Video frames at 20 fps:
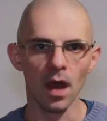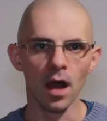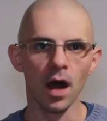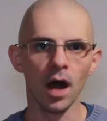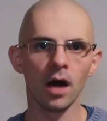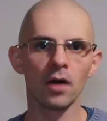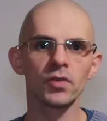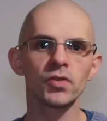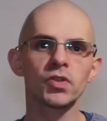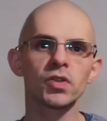
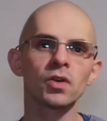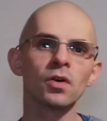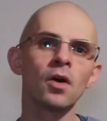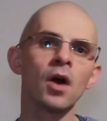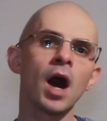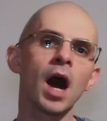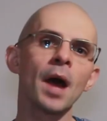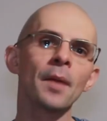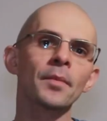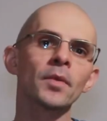
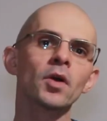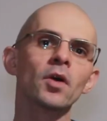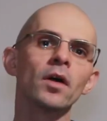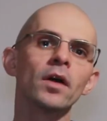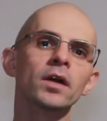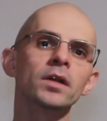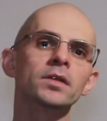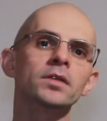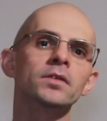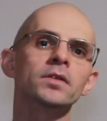Also, I'm
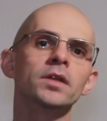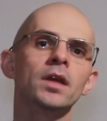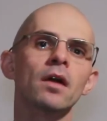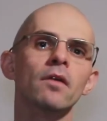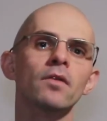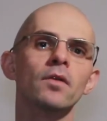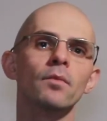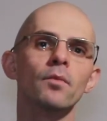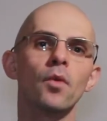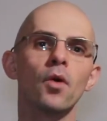going to tell
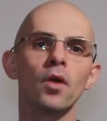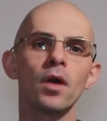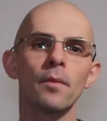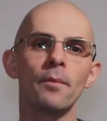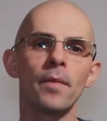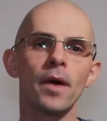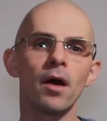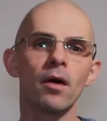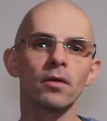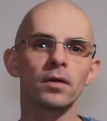you more
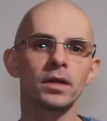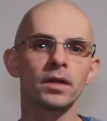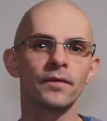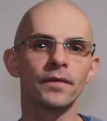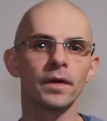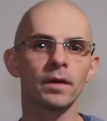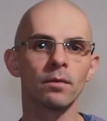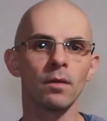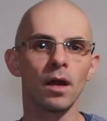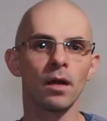about the
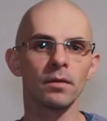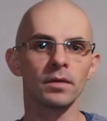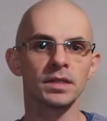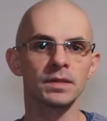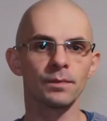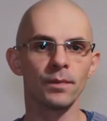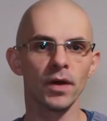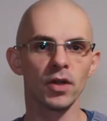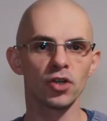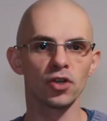Ferrari
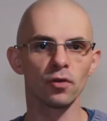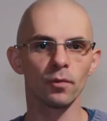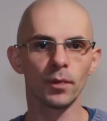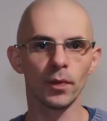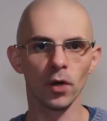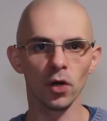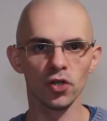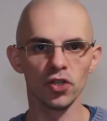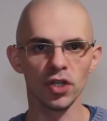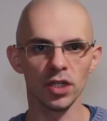special
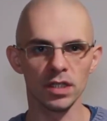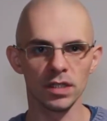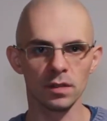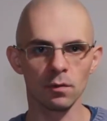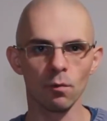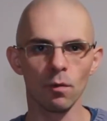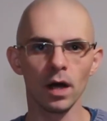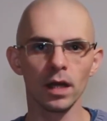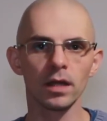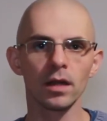projects.
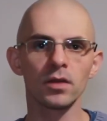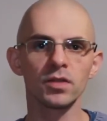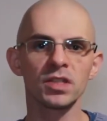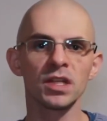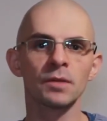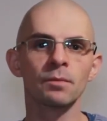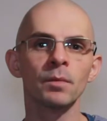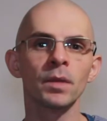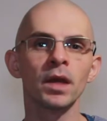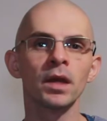What does
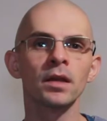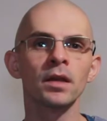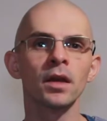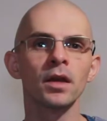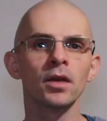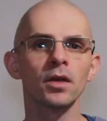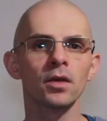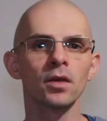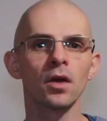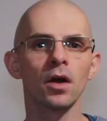it mean?
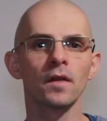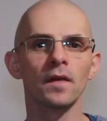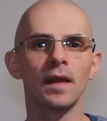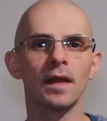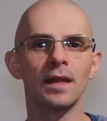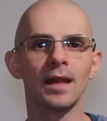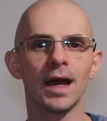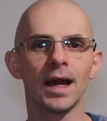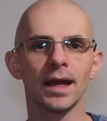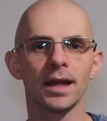You're gonna
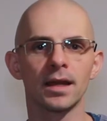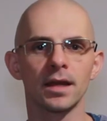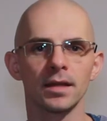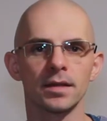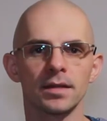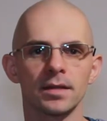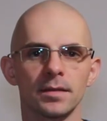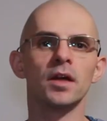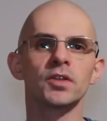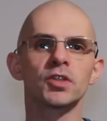like it.
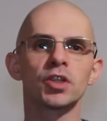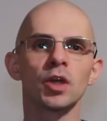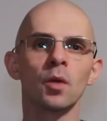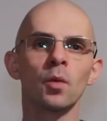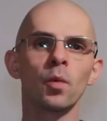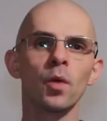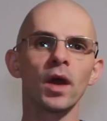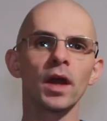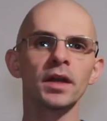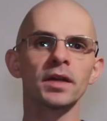
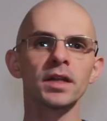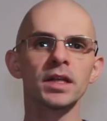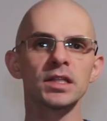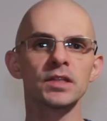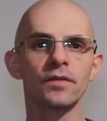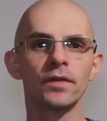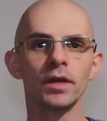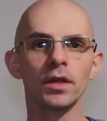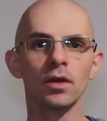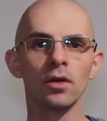Somewhere in
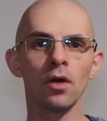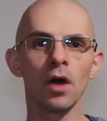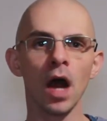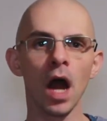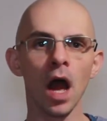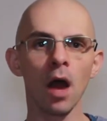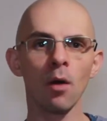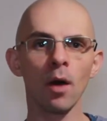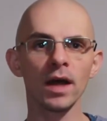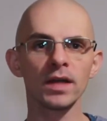this video,
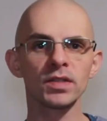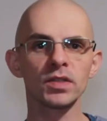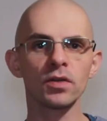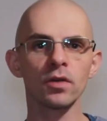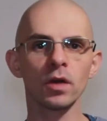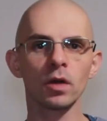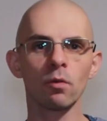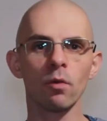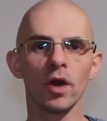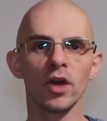I'll ask
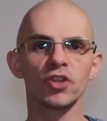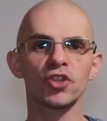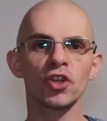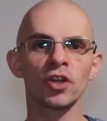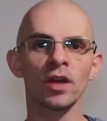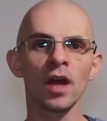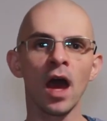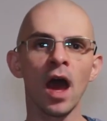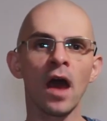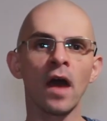you a
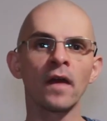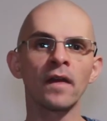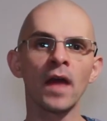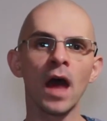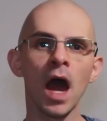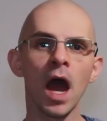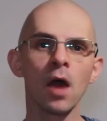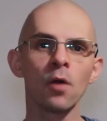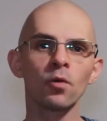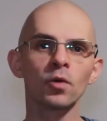question and
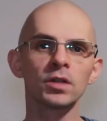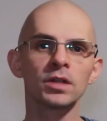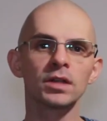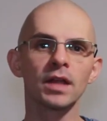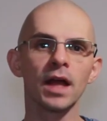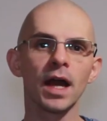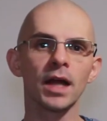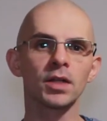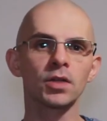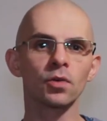I would
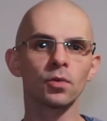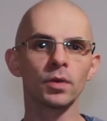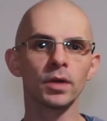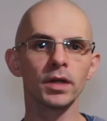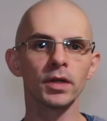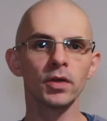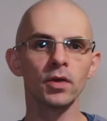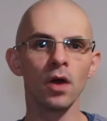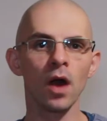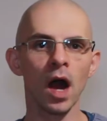like to
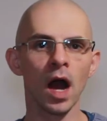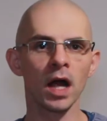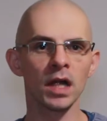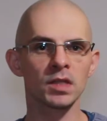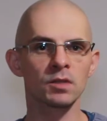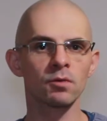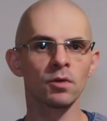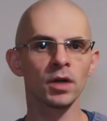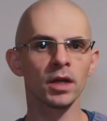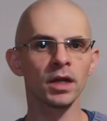read your
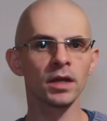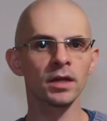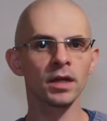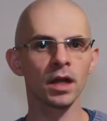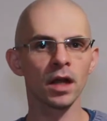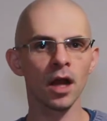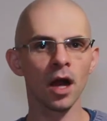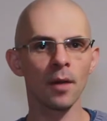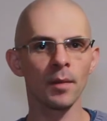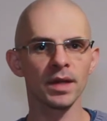answer in
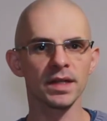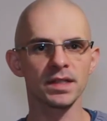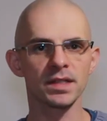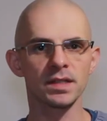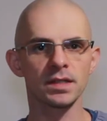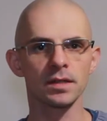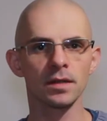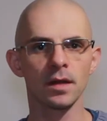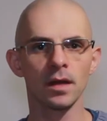the comments.